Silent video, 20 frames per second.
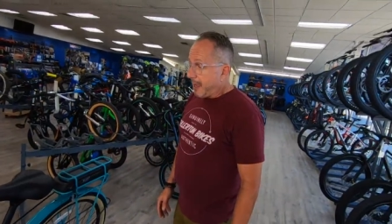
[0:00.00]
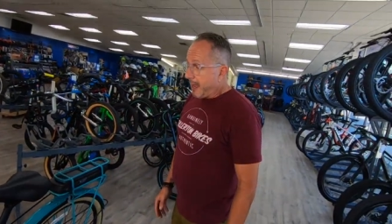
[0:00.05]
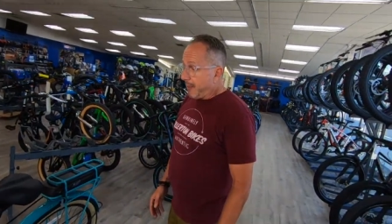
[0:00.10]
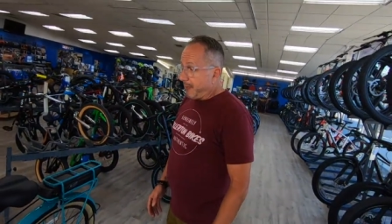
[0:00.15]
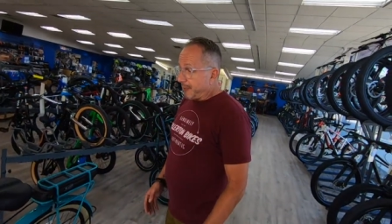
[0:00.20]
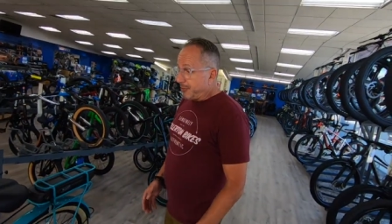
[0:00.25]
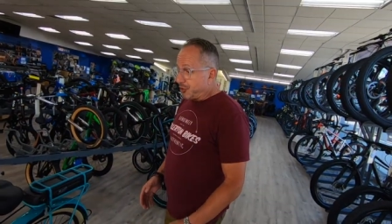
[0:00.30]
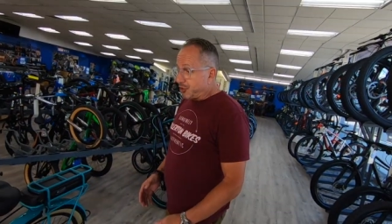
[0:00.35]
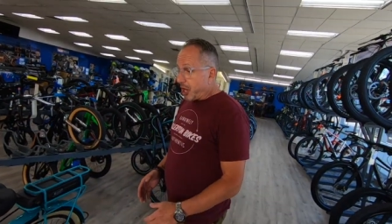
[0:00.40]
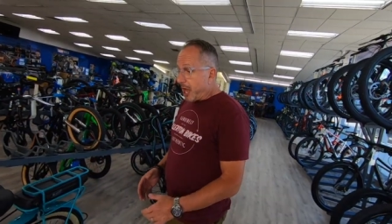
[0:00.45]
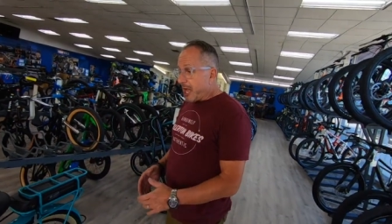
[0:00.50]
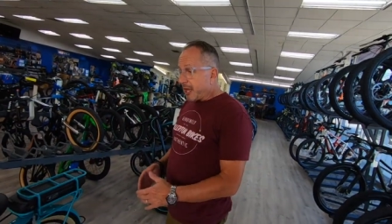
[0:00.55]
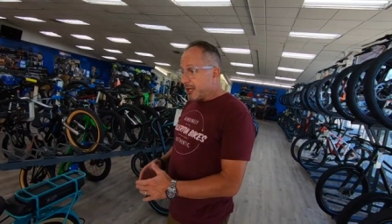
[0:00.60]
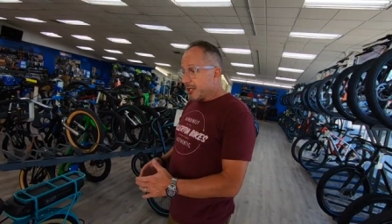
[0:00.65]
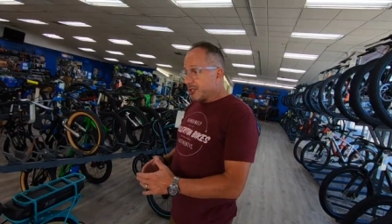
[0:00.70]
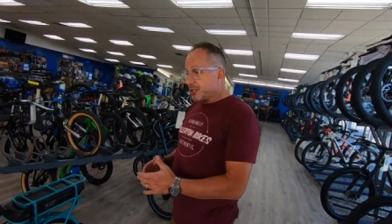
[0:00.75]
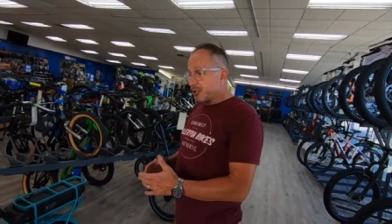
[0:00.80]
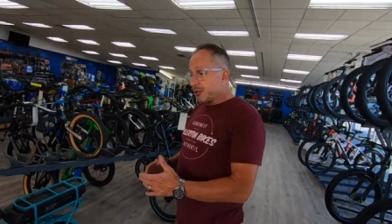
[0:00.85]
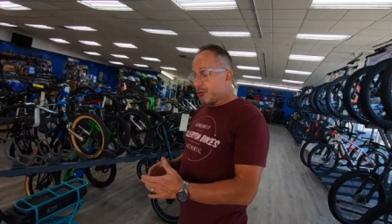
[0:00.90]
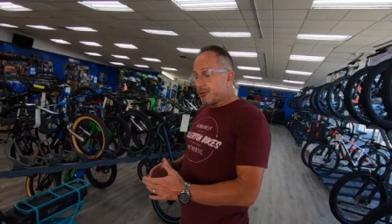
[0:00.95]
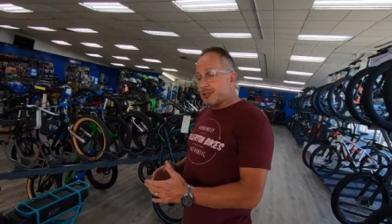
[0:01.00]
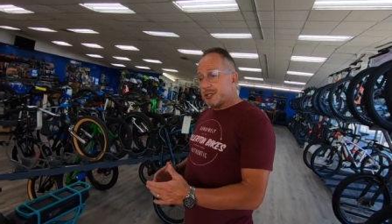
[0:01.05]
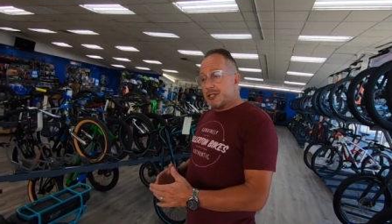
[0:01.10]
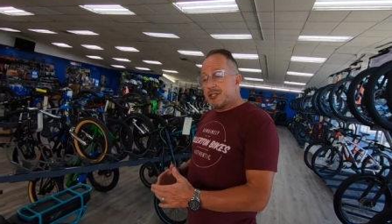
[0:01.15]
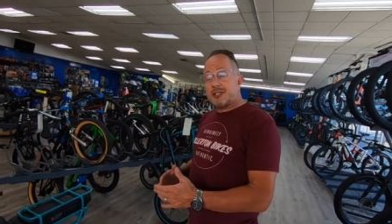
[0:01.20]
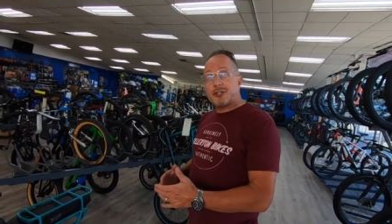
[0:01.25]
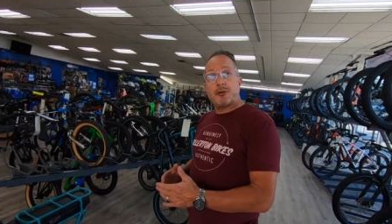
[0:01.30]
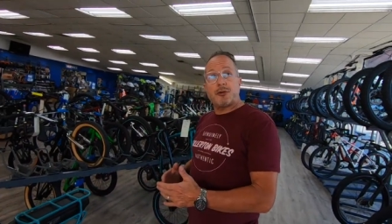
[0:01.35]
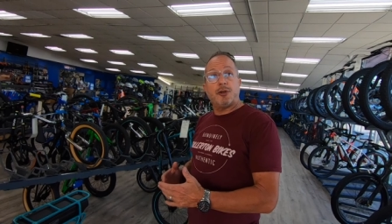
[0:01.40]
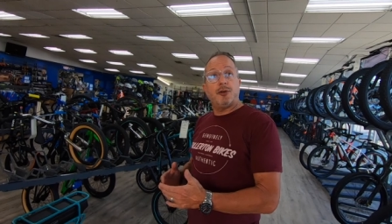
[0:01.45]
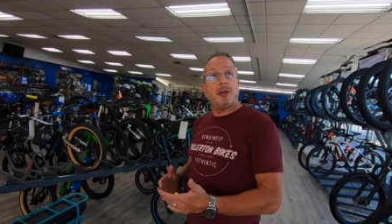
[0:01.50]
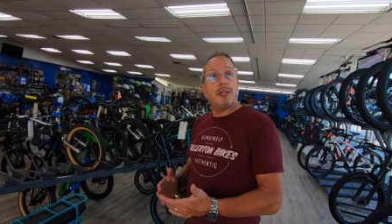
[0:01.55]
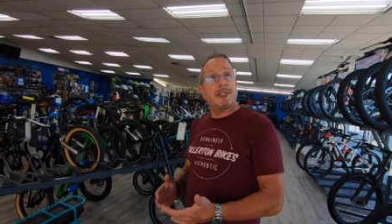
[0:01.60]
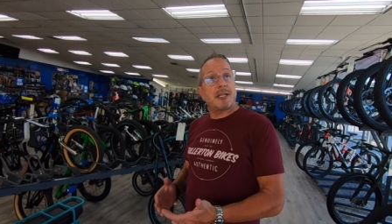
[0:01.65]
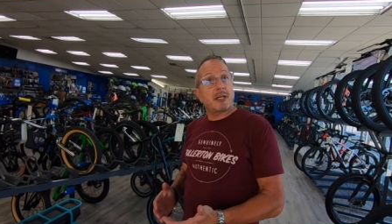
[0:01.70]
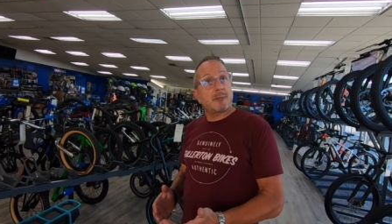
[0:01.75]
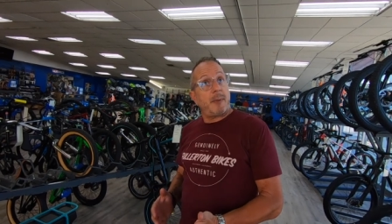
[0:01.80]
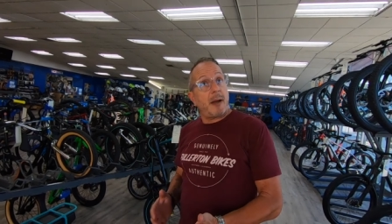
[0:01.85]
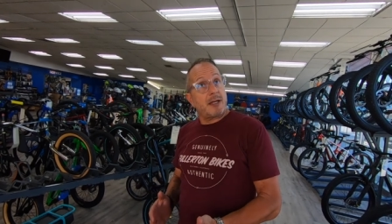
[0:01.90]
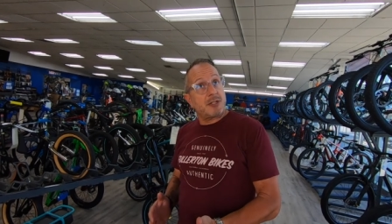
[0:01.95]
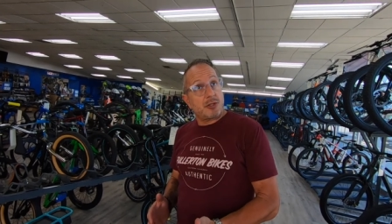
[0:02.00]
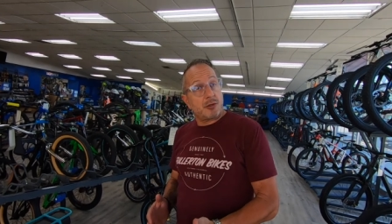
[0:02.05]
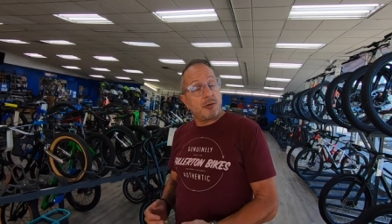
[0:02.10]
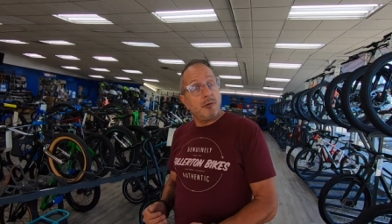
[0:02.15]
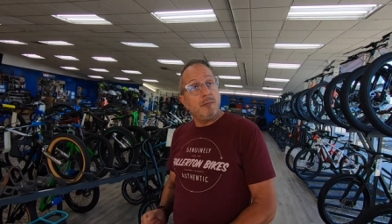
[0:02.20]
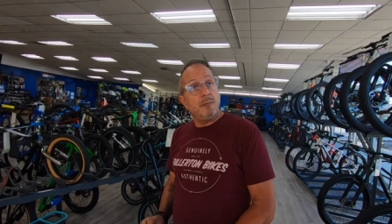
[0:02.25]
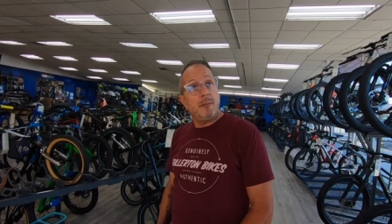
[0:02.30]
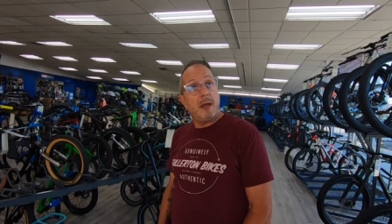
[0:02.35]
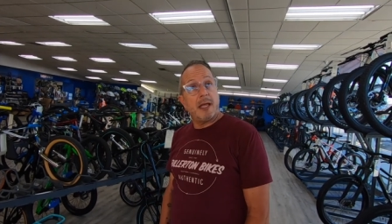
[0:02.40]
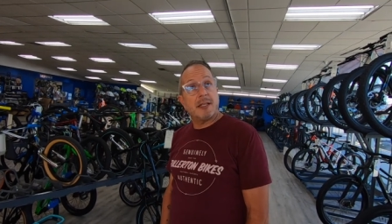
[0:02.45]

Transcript: Yeah. And Giant considers this their unisex bicycle.